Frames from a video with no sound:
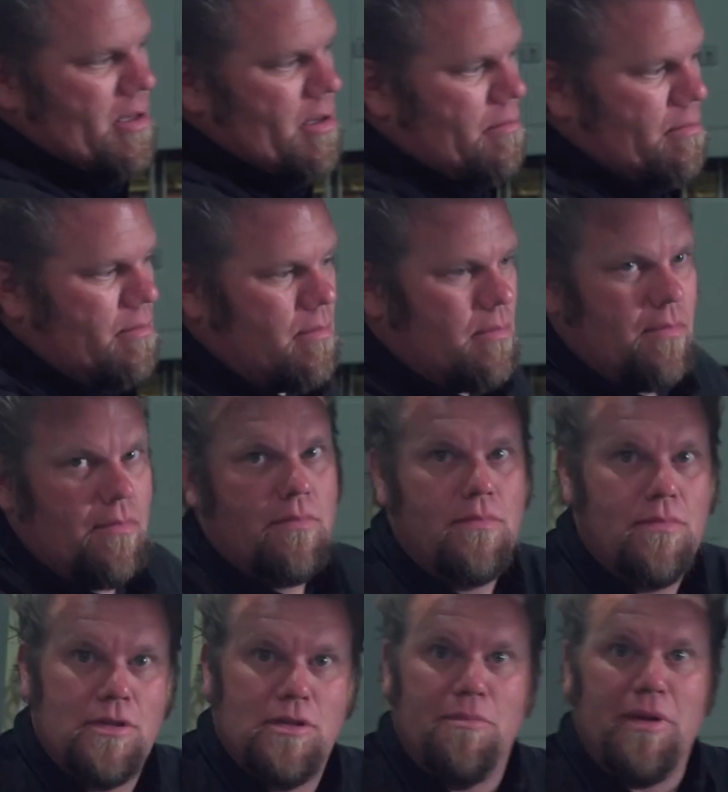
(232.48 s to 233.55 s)
in them
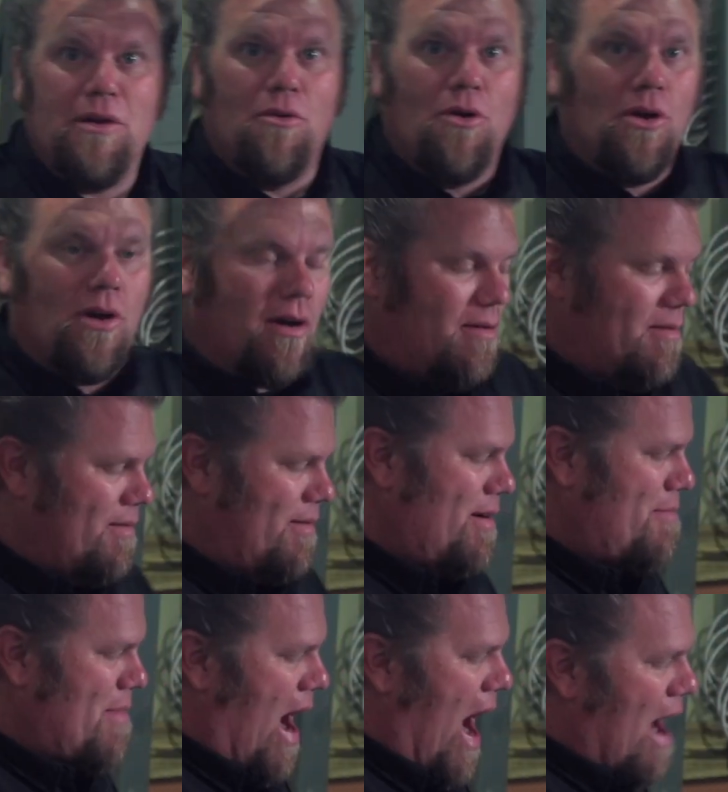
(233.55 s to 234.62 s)
with the bead roller.
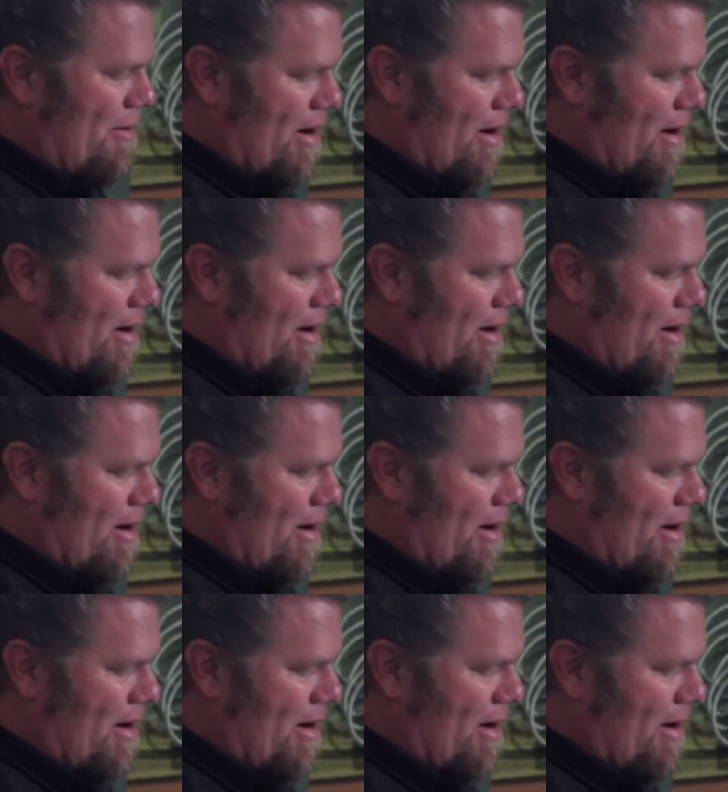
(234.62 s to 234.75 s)
I'm a hot